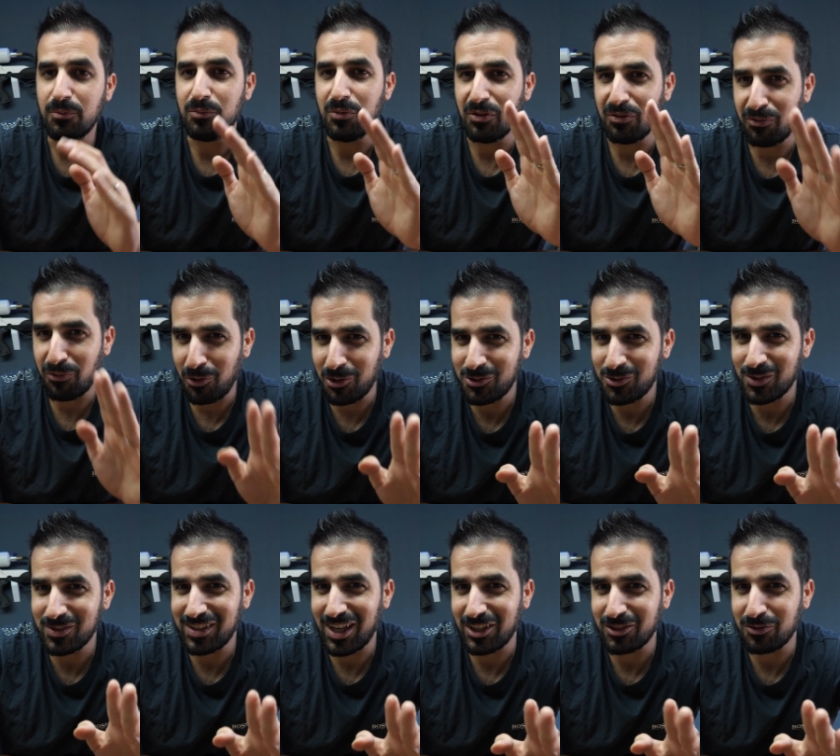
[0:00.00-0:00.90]
before
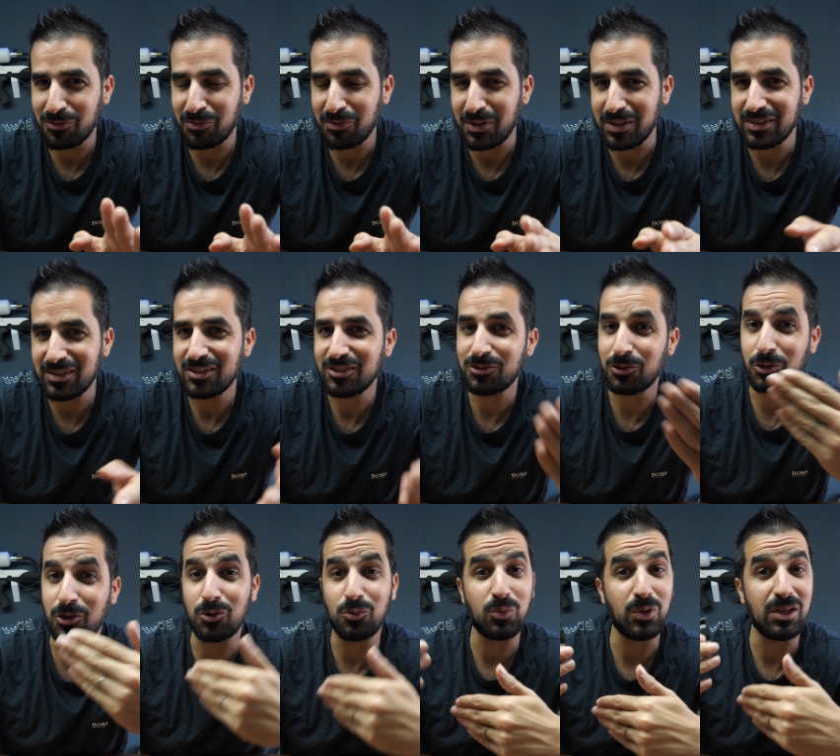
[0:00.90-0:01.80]
transaction fees, so
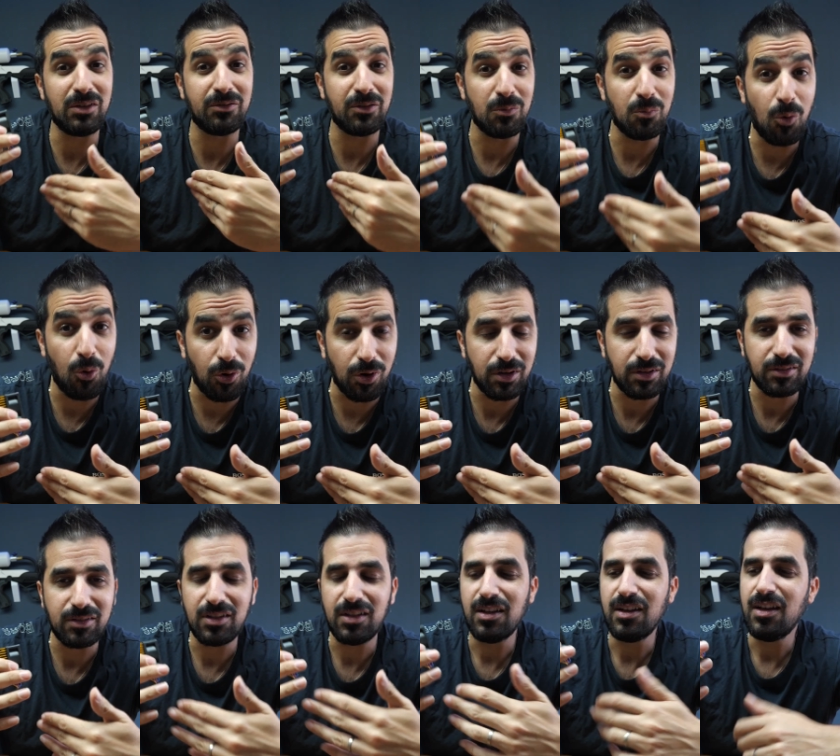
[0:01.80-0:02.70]
it could be even more.
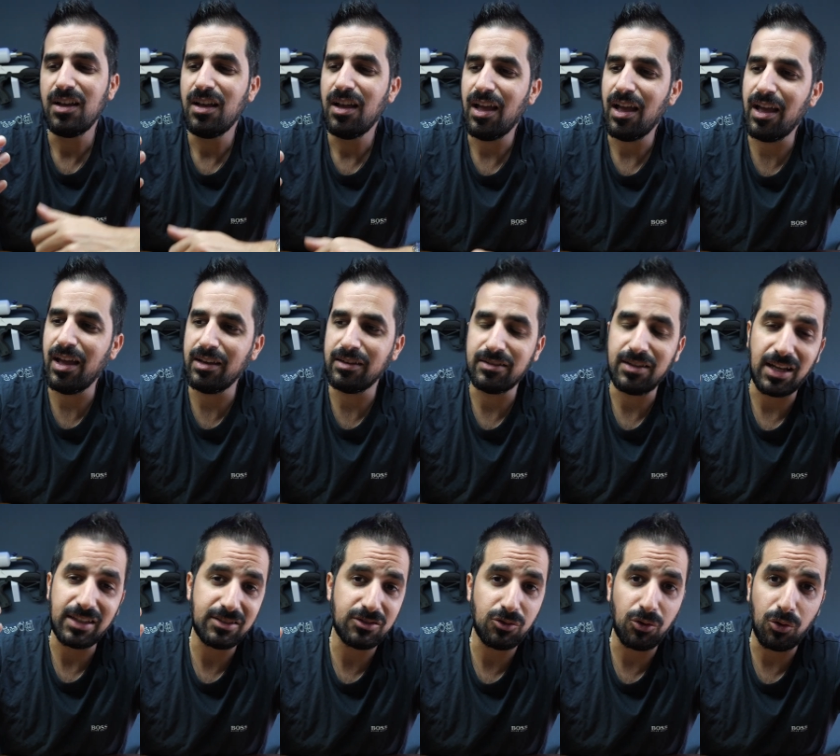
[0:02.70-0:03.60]
And
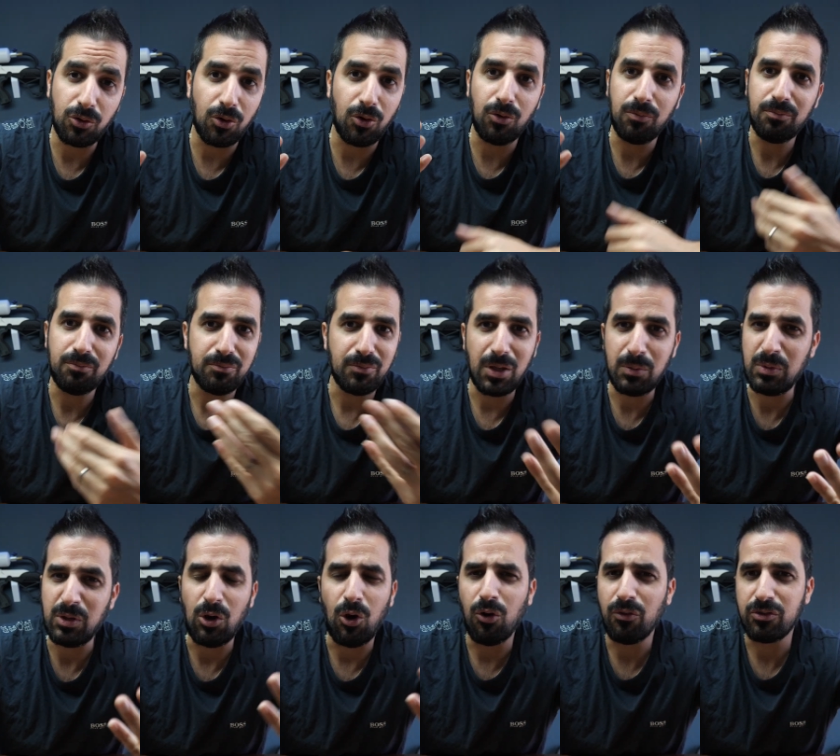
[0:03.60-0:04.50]
that's total
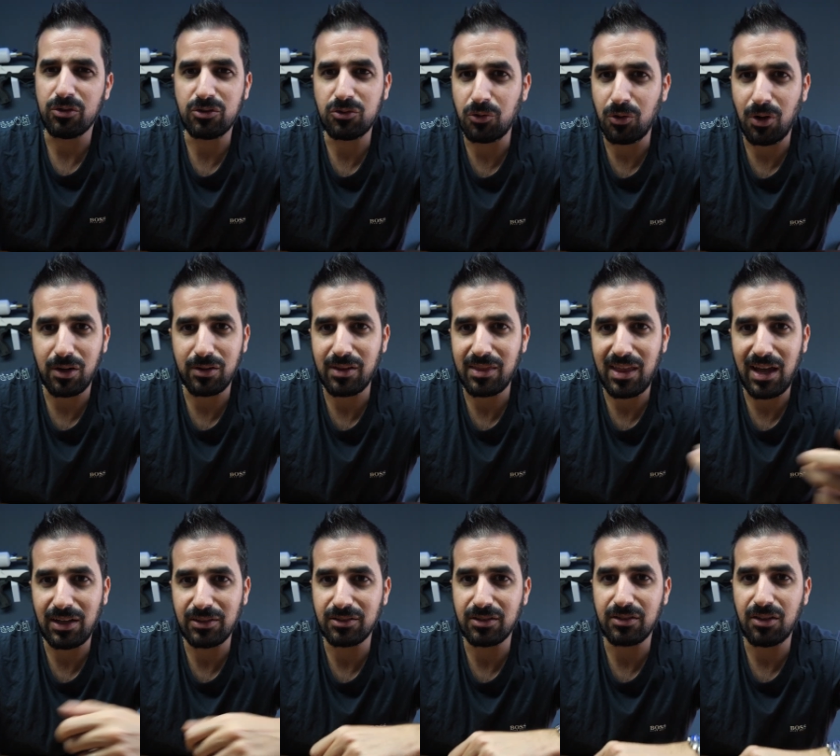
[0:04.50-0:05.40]
maybe over
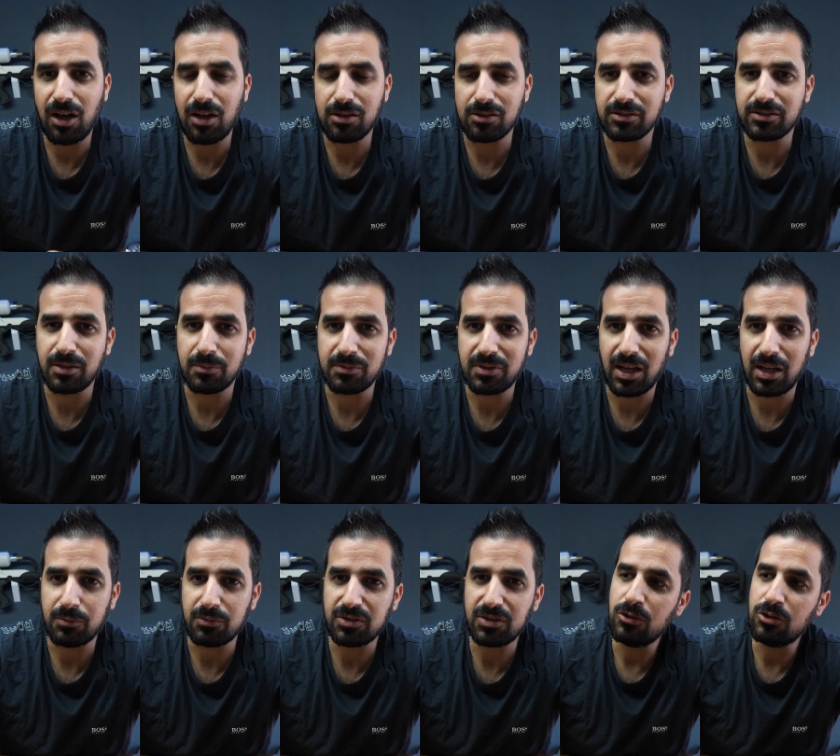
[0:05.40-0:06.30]
$200,000
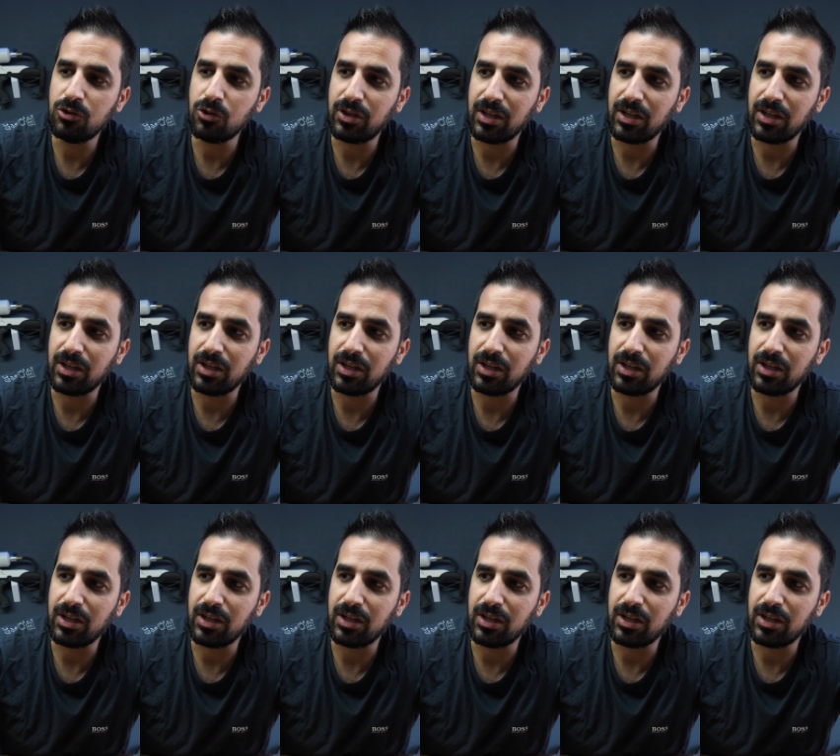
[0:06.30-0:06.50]
sometimes you